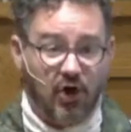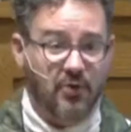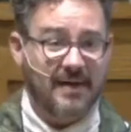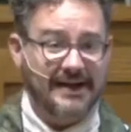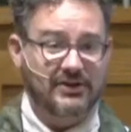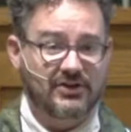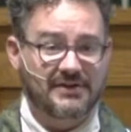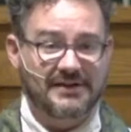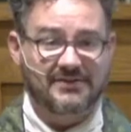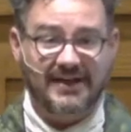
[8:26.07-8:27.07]
Oh my
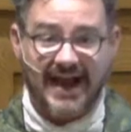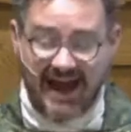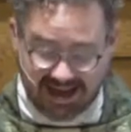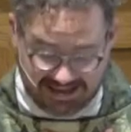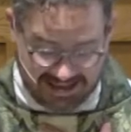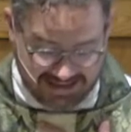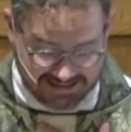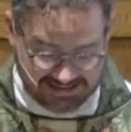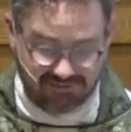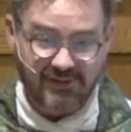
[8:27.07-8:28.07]
goodness, I can't
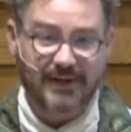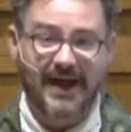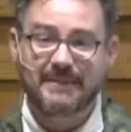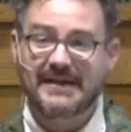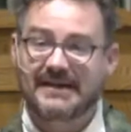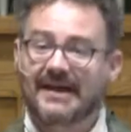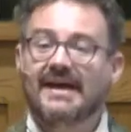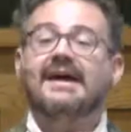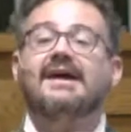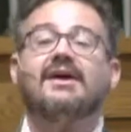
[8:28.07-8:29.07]
even. I mean,
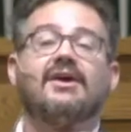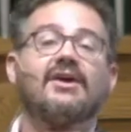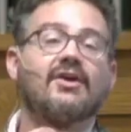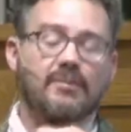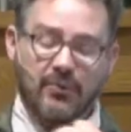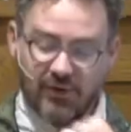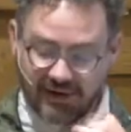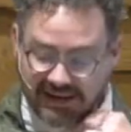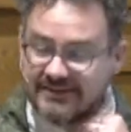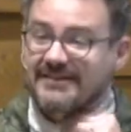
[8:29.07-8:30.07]
Oh boy,
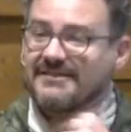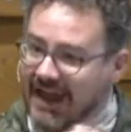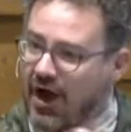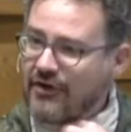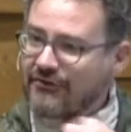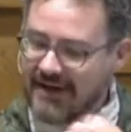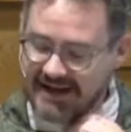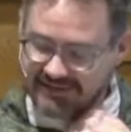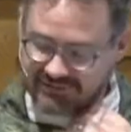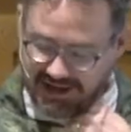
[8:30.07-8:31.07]
it's, it's
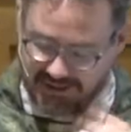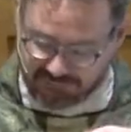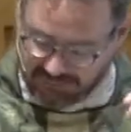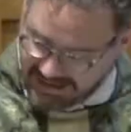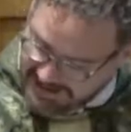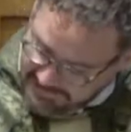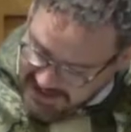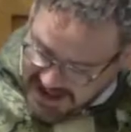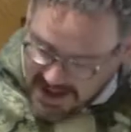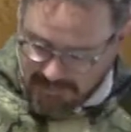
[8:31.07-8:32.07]
terrifying stuff, right?
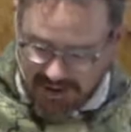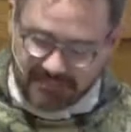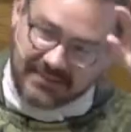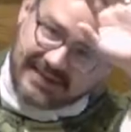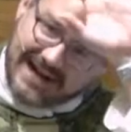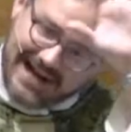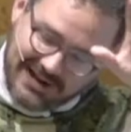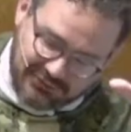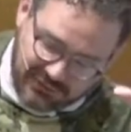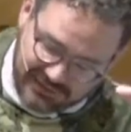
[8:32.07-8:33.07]
But
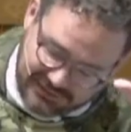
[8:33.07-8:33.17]
contrary to